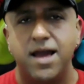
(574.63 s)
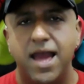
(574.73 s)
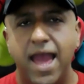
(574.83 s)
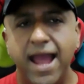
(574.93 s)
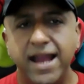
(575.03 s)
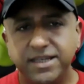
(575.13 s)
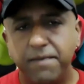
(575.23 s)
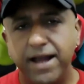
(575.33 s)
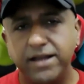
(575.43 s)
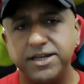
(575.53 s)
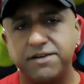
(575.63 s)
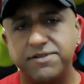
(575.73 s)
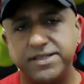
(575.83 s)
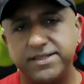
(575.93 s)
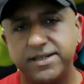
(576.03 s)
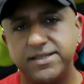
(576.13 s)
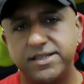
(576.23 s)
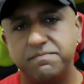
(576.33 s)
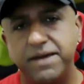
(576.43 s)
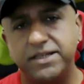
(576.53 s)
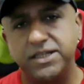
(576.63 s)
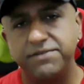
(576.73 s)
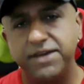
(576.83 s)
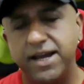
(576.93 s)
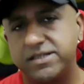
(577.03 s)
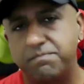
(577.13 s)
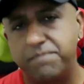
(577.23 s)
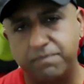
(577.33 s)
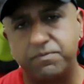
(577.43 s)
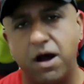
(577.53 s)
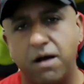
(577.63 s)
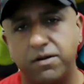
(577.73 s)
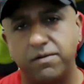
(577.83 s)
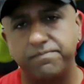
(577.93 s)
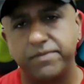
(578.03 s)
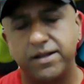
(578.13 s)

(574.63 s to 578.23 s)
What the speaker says: Antibiotic resistance in bacteria is a big problem